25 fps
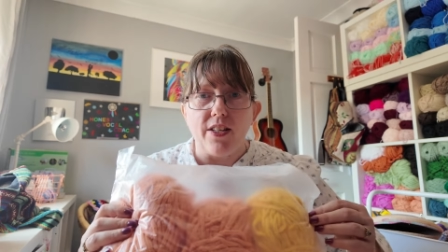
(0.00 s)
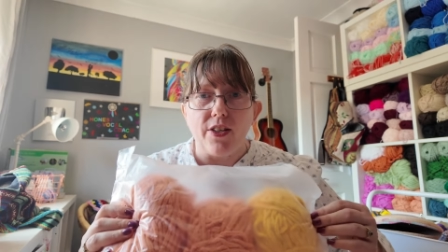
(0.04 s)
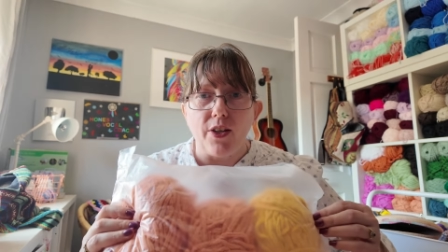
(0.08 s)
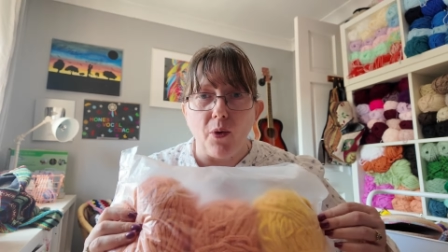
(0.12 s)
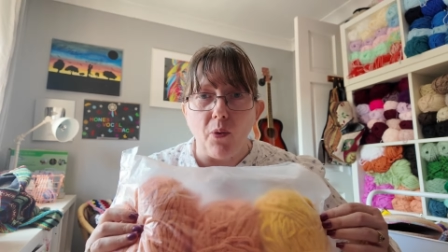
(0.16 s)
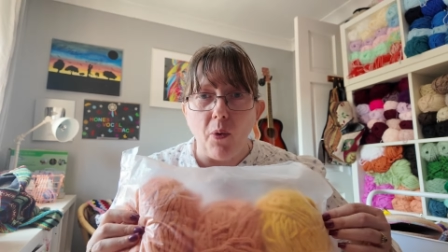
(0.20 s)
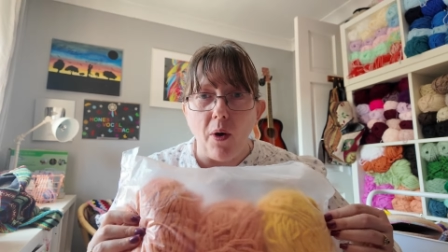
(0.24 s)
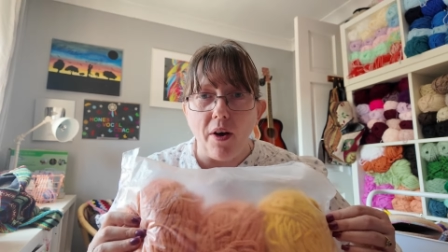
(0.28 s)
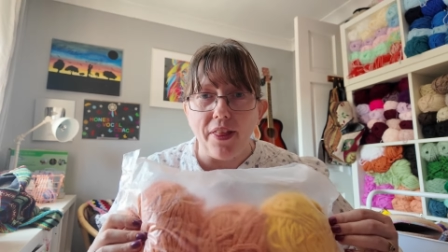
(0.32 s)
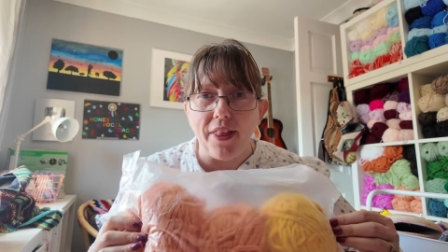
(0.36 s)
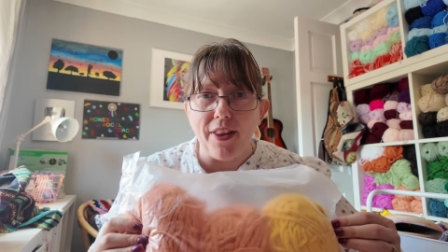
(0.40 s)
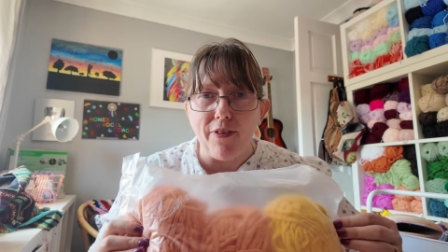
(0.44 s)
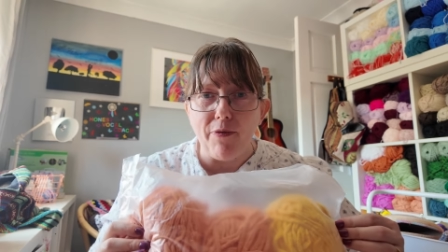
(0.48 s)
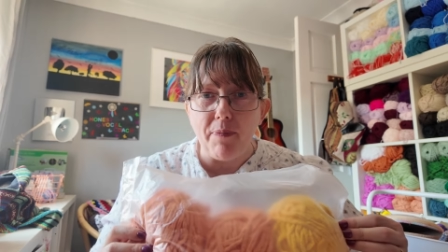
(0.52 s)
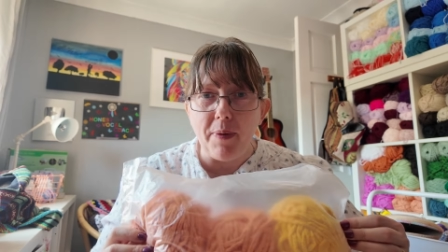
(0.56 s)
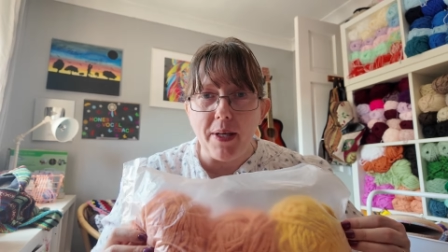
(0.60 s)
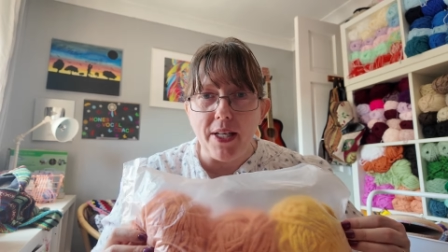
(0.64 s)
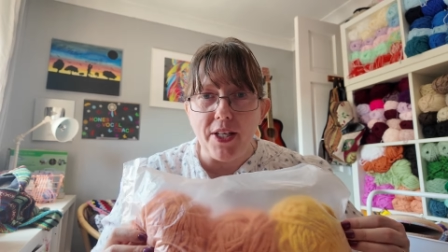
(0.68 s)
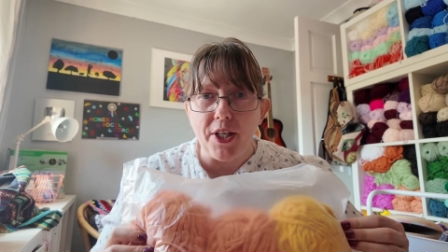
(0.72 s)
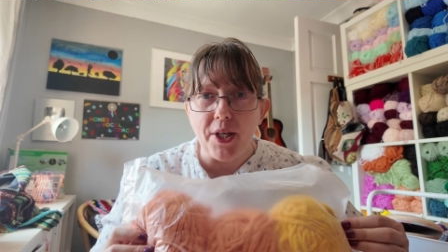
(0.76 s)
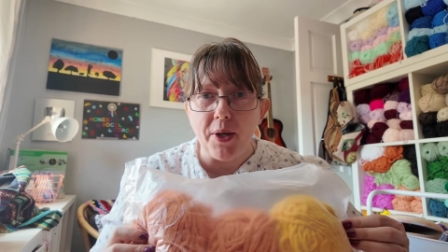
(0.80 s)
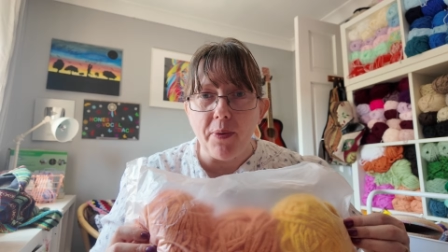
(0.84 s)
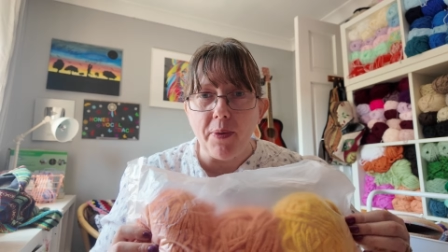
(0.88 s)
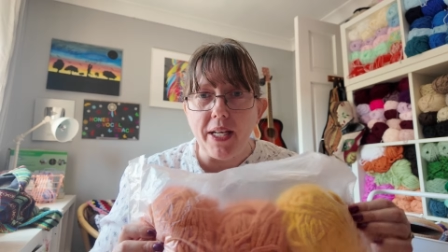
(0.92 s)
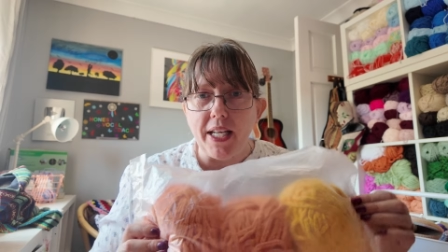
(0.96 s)
So what they've been
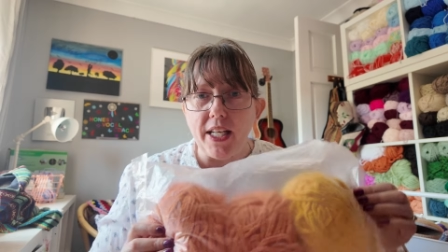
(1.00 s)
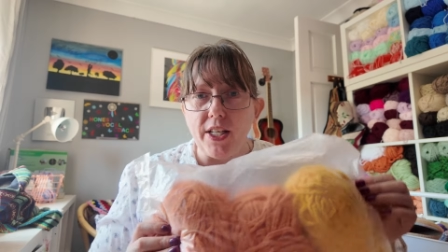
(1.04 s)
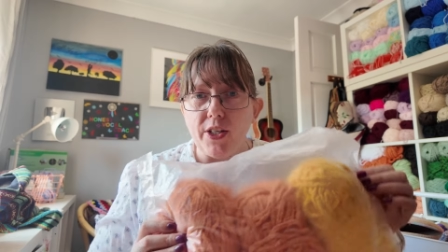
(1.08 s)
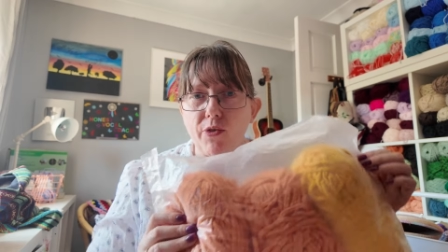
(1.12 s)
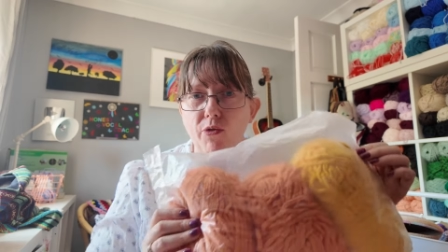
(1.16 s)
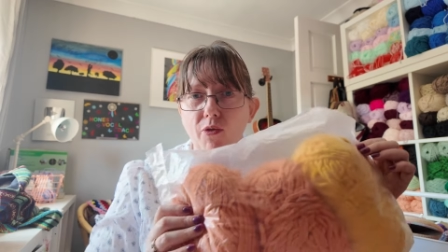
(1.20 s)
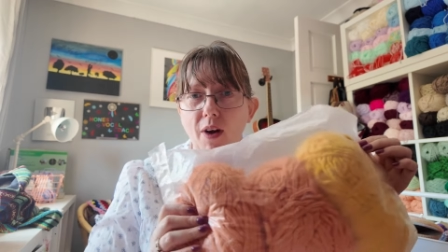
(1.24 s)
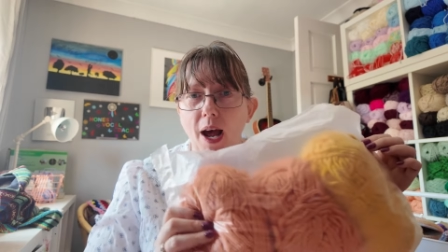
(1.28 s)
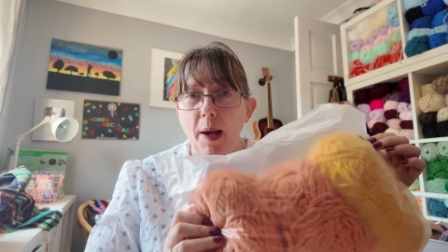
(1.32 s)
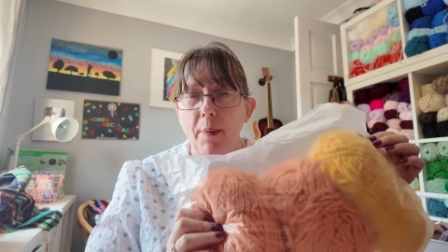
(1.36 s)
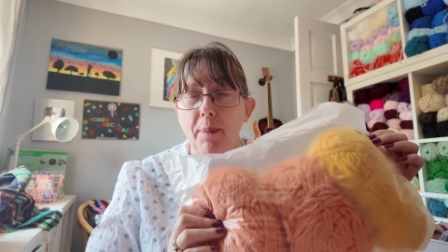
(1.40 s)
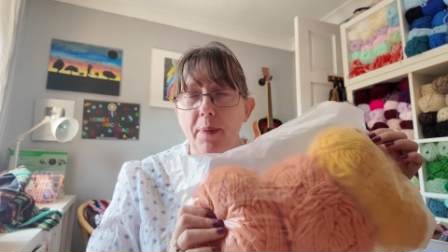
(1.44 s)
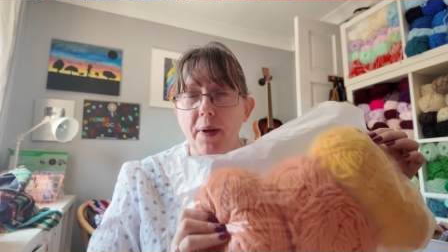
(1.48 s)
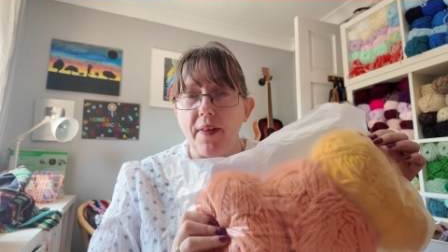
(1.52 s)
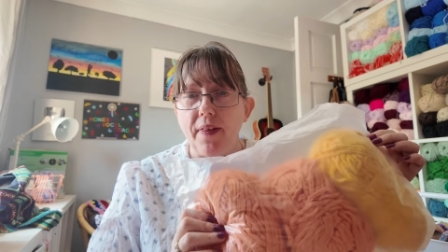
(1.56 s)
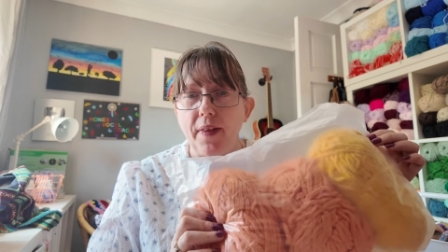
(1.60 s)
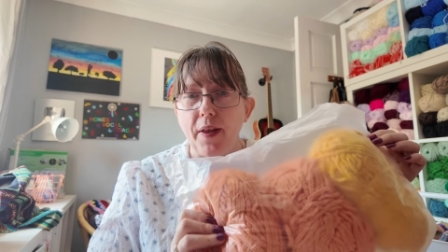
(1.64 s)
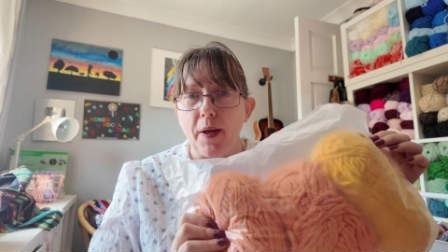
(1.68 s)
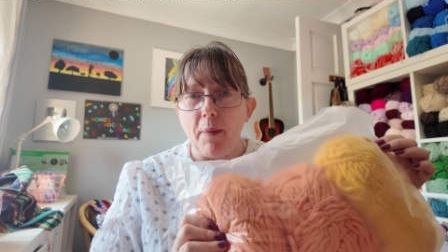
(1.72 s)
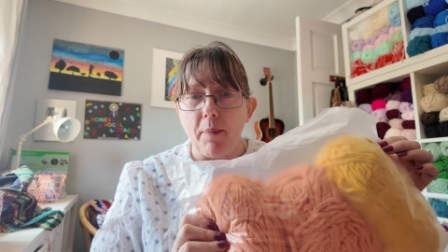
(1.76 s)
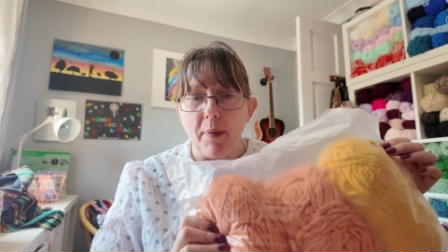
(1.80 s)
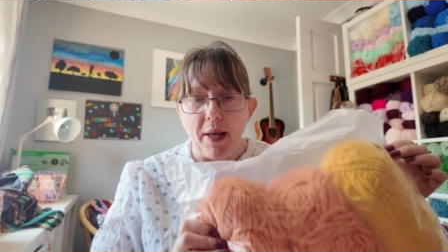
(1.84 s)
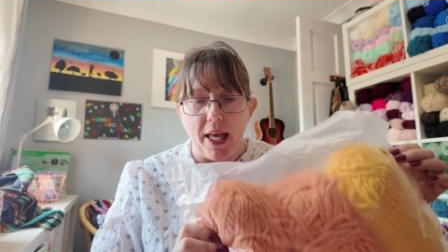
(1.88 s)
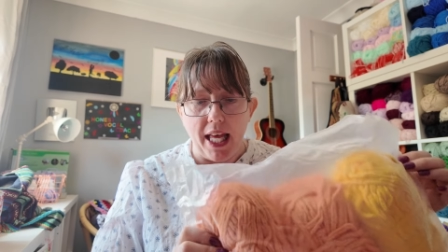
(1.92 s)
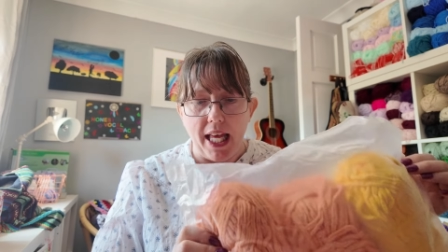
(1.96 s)
doing is wrapping
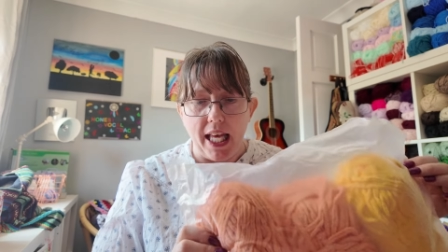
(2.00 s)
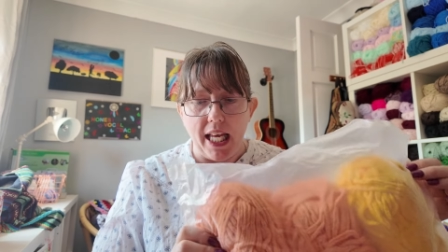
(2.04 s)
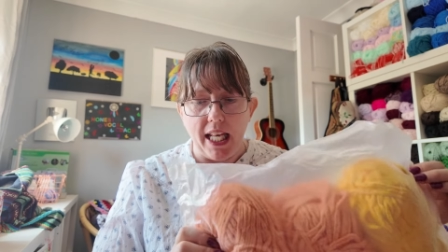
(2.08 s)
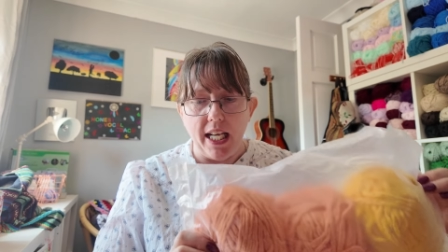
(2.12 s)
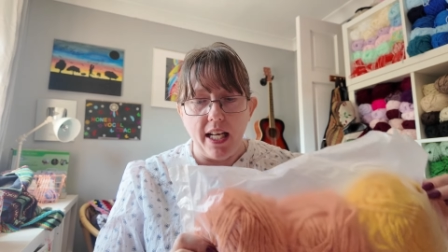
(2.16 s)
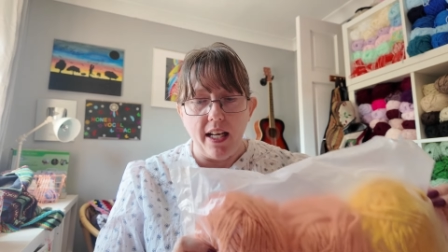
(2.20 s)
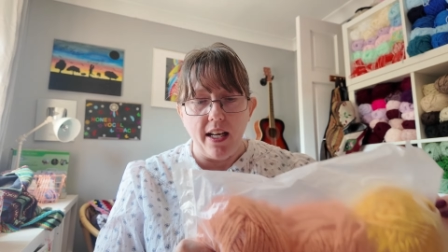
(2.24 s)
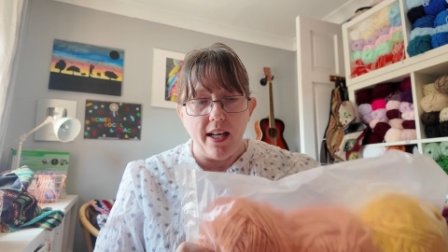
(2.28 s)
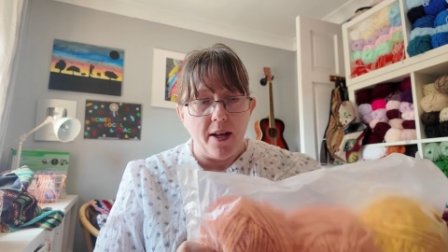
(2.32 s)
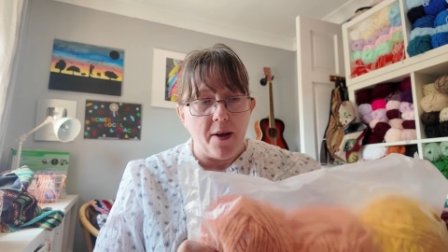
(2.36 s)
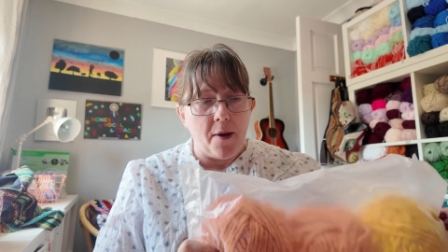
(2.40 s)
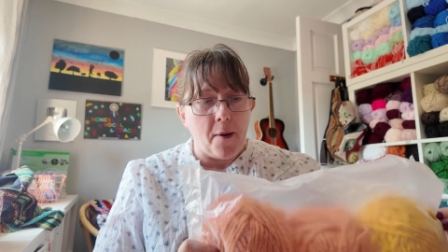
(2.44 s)
them in